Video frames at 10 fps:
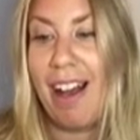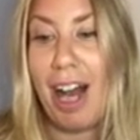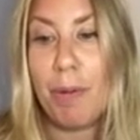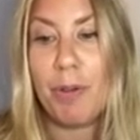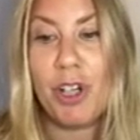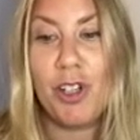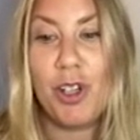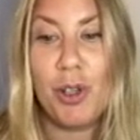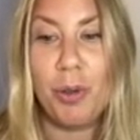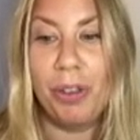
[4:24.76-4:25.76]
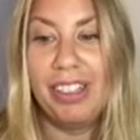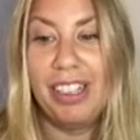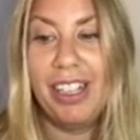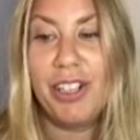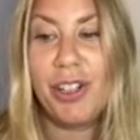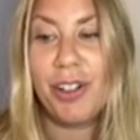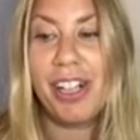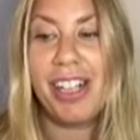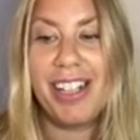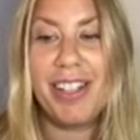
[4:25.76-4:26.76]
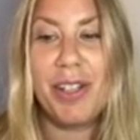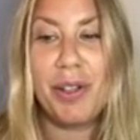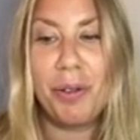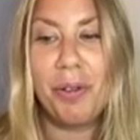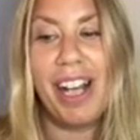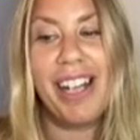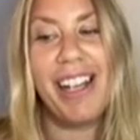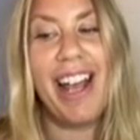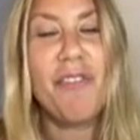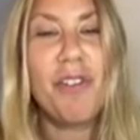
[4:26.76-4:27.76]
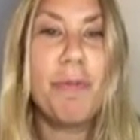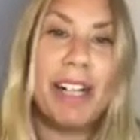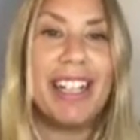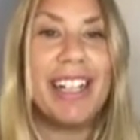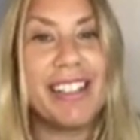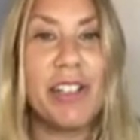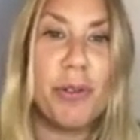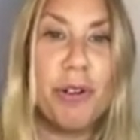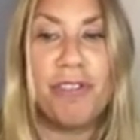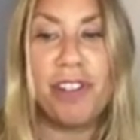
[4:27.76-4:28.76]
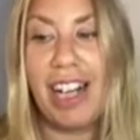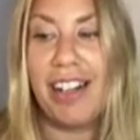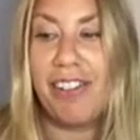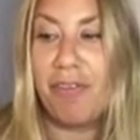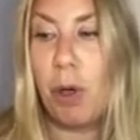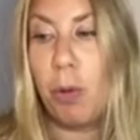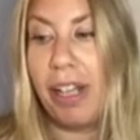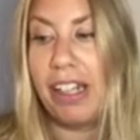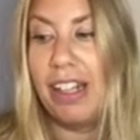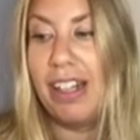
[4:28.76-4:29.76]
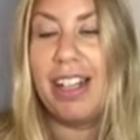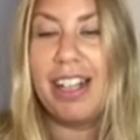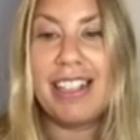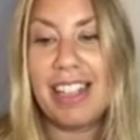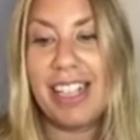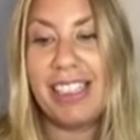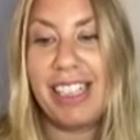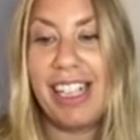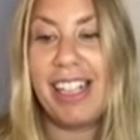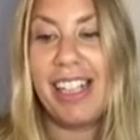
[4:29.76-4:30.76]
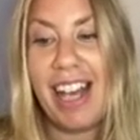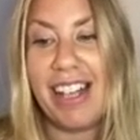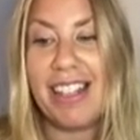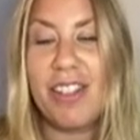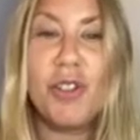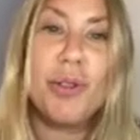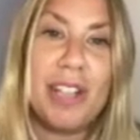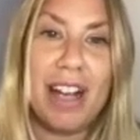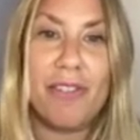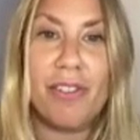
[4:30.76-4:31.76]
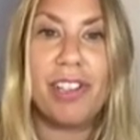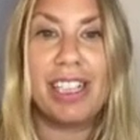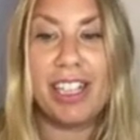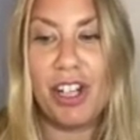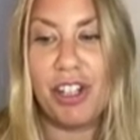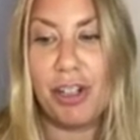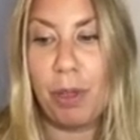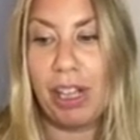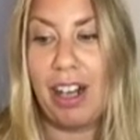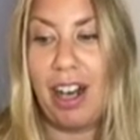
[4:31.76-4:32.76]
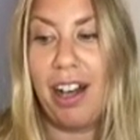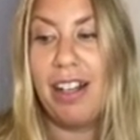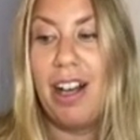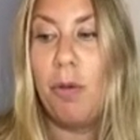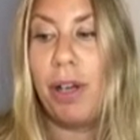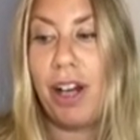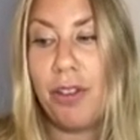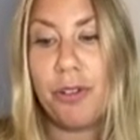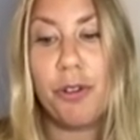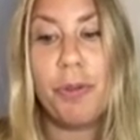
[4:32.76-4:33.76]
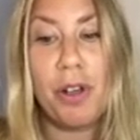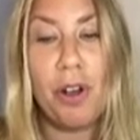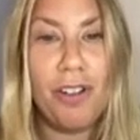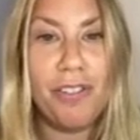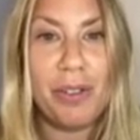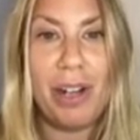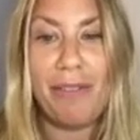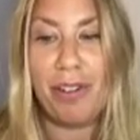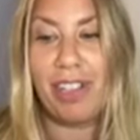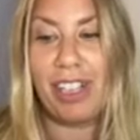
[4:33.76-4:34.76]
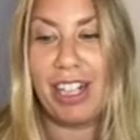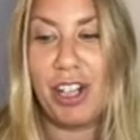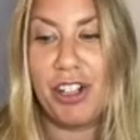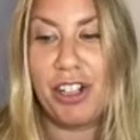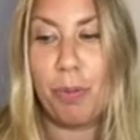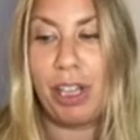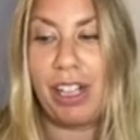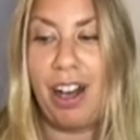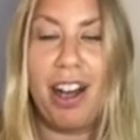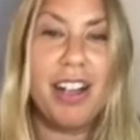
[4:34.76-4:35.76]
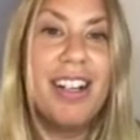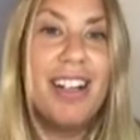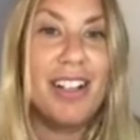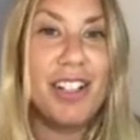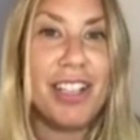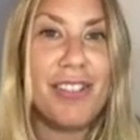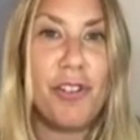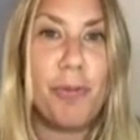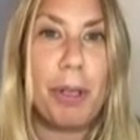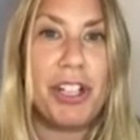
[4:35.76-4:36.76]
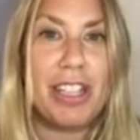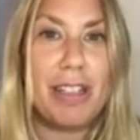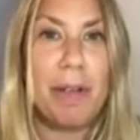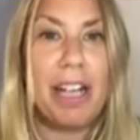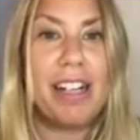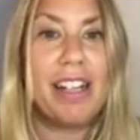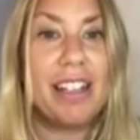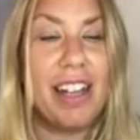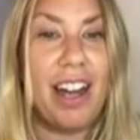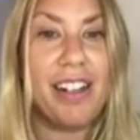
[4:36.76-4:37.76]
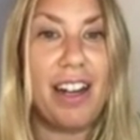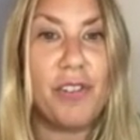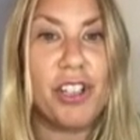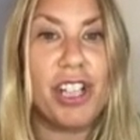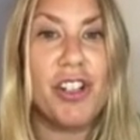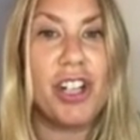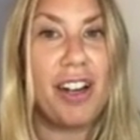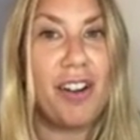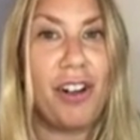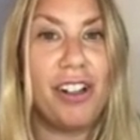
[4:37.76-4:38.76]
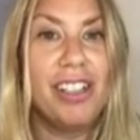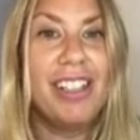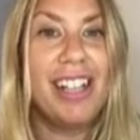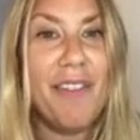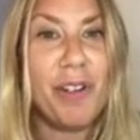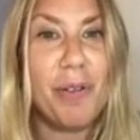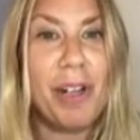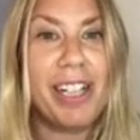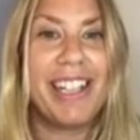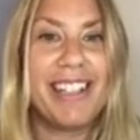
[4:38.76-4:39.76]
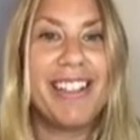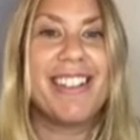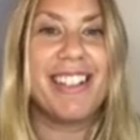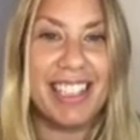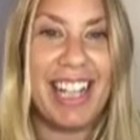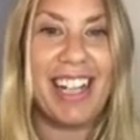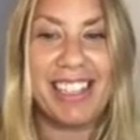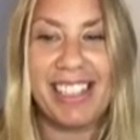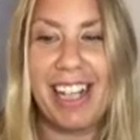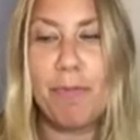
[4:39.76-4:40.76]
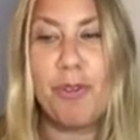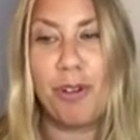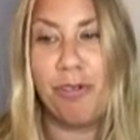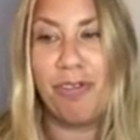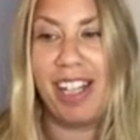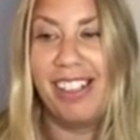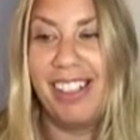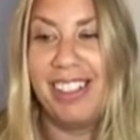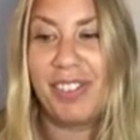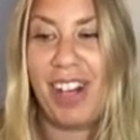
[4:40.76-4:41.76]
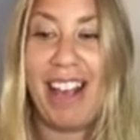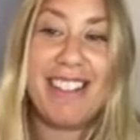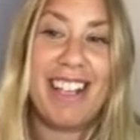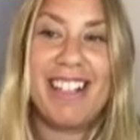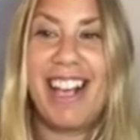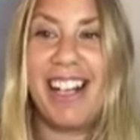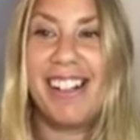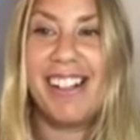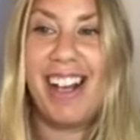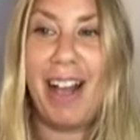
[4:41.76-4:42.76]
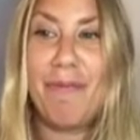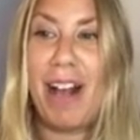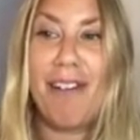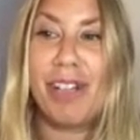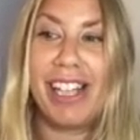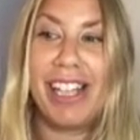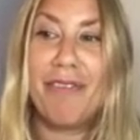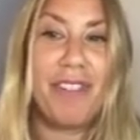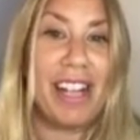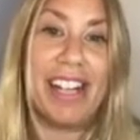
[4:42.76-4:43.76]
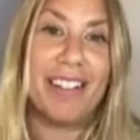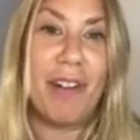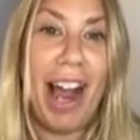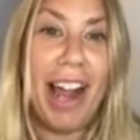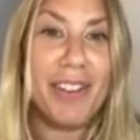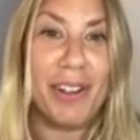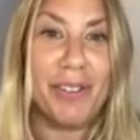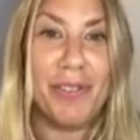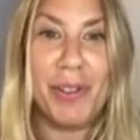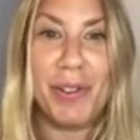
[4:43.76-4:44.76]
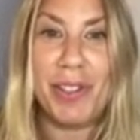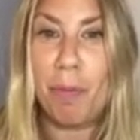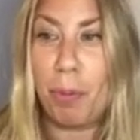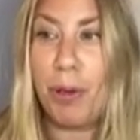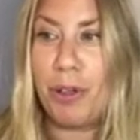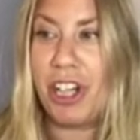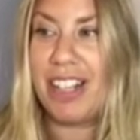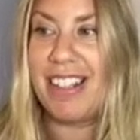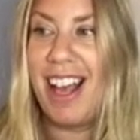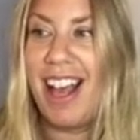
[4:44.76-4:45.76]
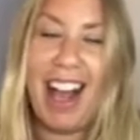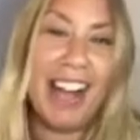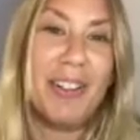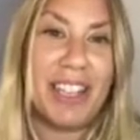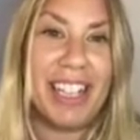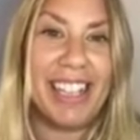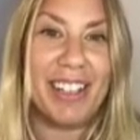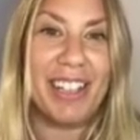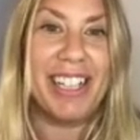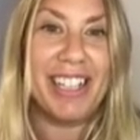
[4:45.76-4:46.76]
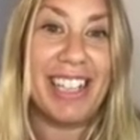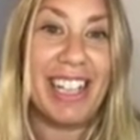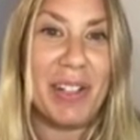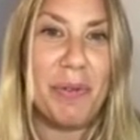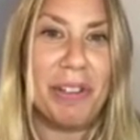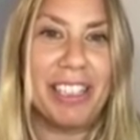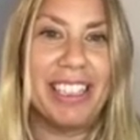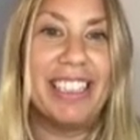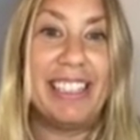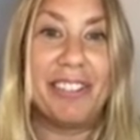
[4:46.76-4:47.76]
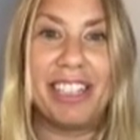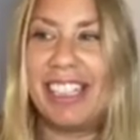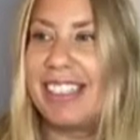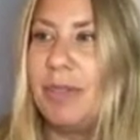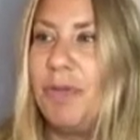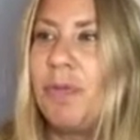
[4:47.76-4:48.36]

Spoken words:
Option two, turn it into an everybody gets a trophy kind of moment. It's like saying, yes, Jews have a relationship with God, but other groups also have a relationship with God. Just for participating in the God conversation at all, everyone gets the exact same trophy. As I said, I'm not really a fan of either of those approaches. I don't think they're intellectually serious.